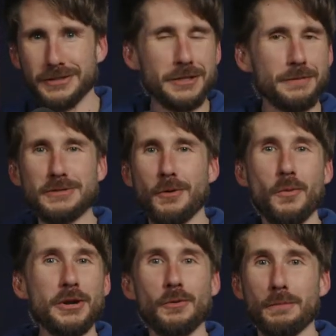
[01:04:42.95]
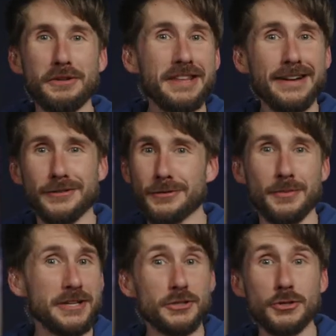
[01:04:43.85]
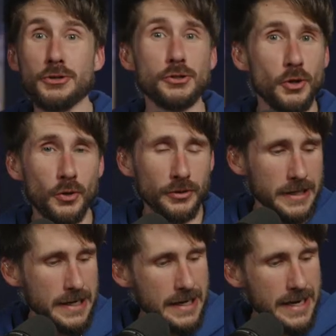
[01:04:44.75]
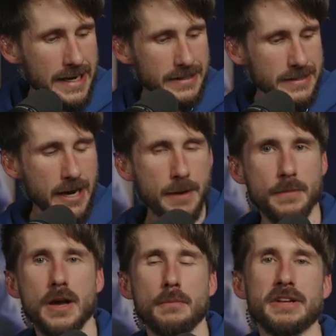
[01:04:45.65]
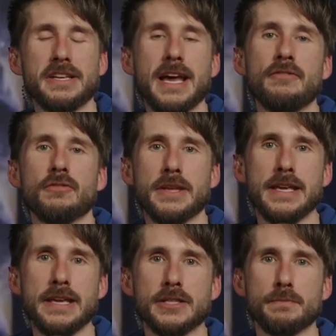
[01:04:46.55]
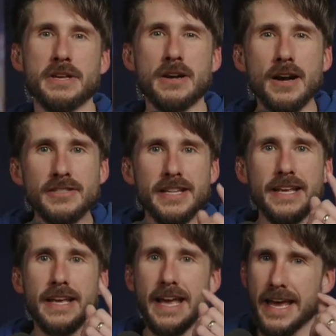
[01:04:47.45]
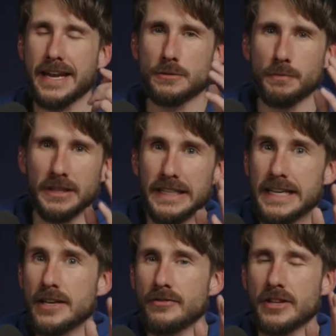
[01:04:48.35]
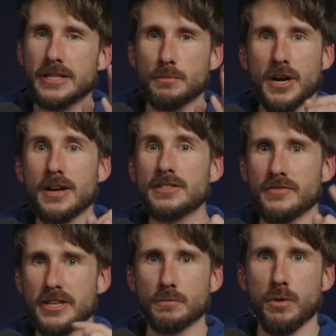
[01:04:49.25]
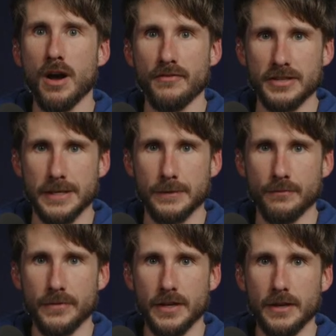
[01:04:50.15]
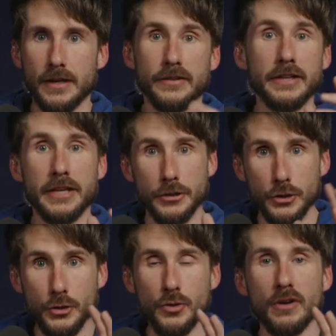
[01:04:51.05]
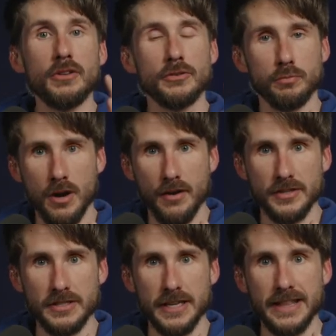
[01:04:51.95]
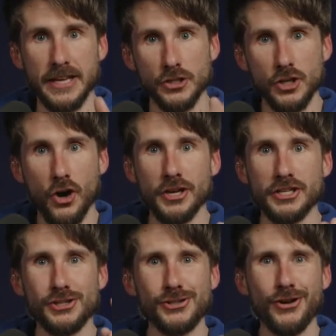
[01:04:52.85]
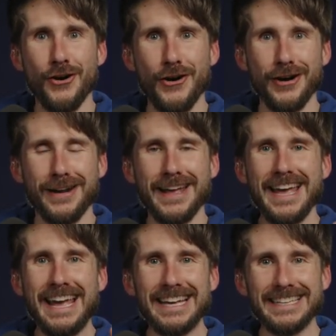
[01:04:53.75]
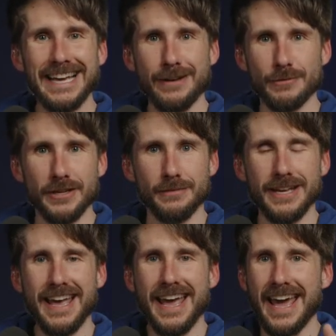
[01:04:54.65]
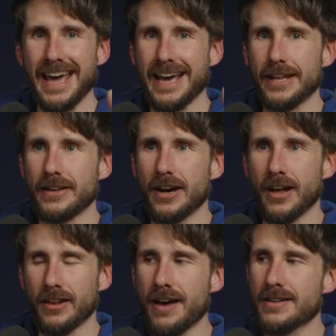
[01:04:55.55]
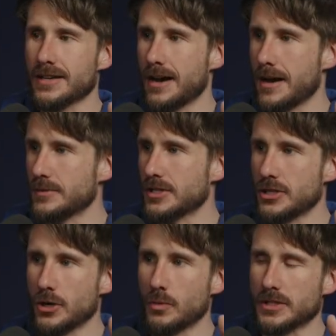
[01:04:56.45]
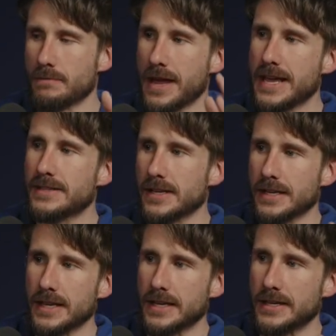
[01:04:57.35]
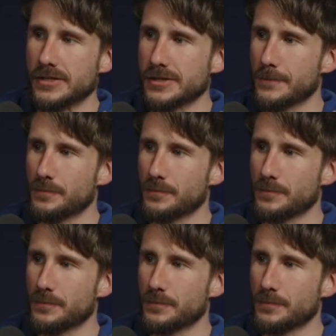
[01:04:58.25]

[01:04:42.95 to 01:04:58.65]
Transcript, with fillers: depends upon where you want to put that. They've been two years old at the time, but came from the east because they, and it's believed that it's because of this prophecy that they knew of this prophecy and they saw his star and came to him. And a lot of times, you know, what's amazing is